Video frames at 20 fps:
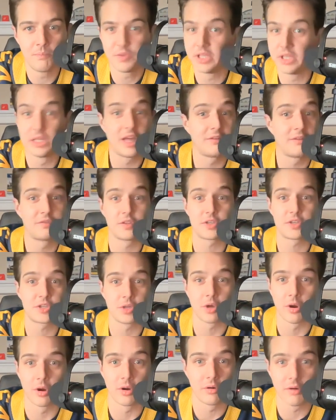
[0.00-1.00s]
You love the
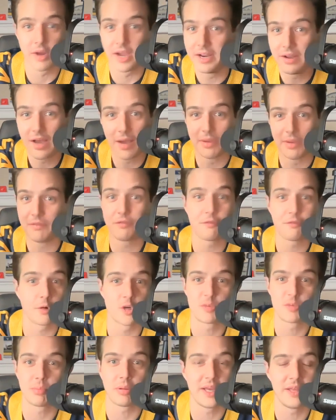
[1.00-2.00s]
start, right? I mean,
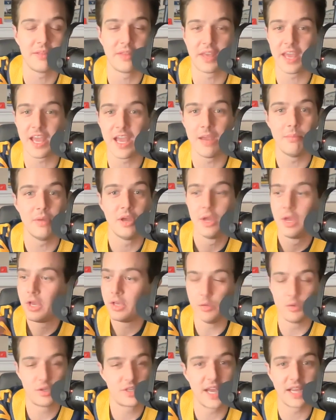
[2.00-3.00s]
first play of the game,
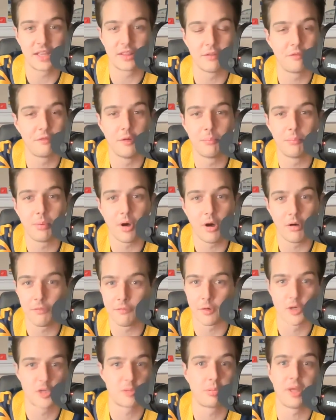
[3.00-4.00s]
you take the football,
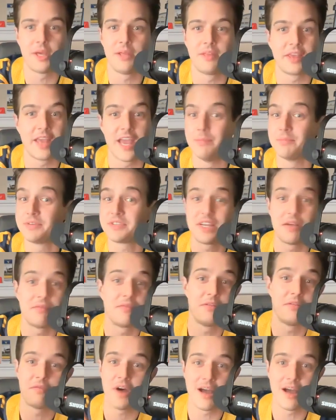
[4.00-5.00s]
first play of the game,
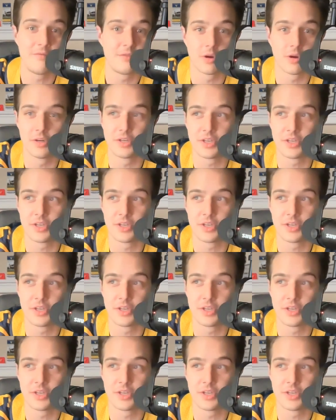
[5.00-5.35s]
75-yard